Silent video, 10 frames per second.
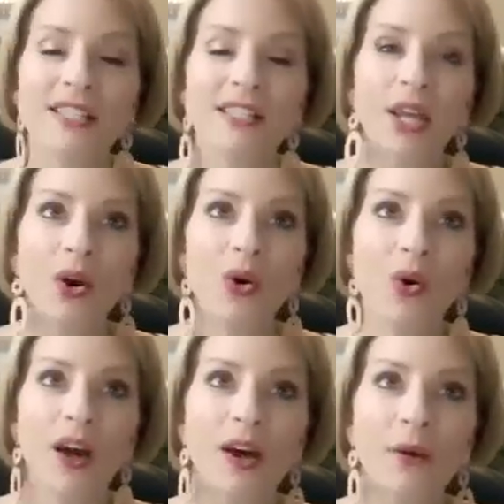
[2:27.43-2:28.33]

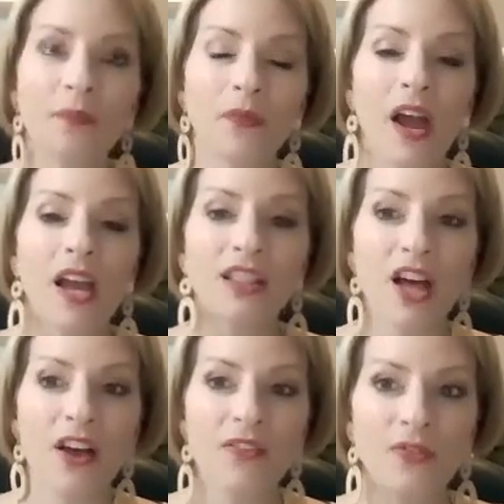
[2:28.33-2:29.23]
So I
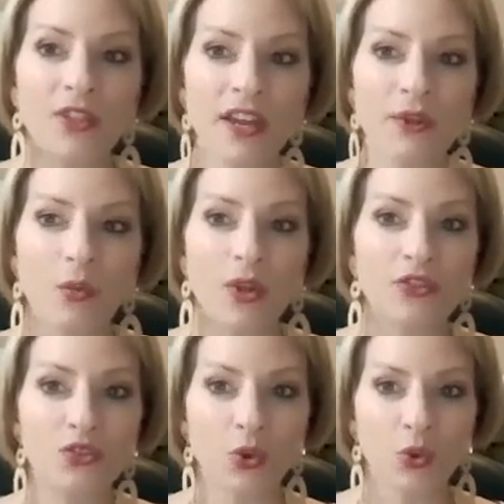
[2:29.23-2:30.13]
loved that
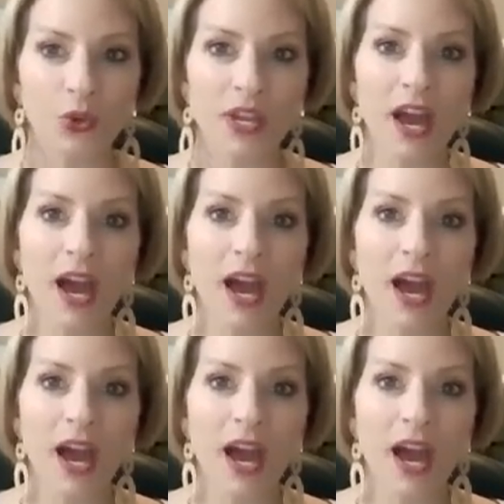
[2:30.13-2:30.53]
with jewelry,